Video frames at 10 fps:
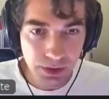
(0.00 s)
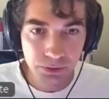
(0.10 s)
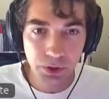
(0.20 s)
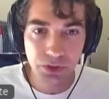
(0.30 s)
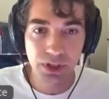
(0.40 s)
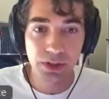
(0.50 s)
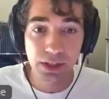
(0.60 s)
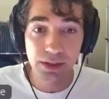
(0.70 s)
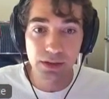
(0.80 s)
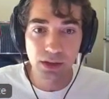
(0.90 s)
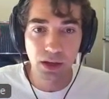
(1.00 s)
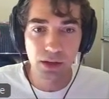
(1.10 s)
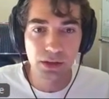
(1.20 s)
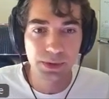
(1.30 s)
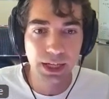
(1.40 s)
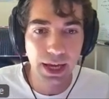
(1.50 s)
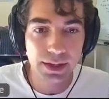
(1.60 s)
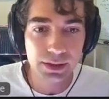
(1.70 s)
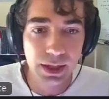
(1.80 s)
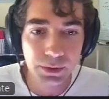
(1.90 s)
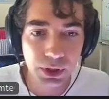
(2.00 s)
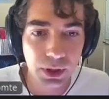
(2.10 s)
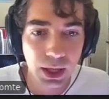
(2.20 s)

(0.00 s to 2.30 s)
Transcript: focusing on this subset S, and I'm going to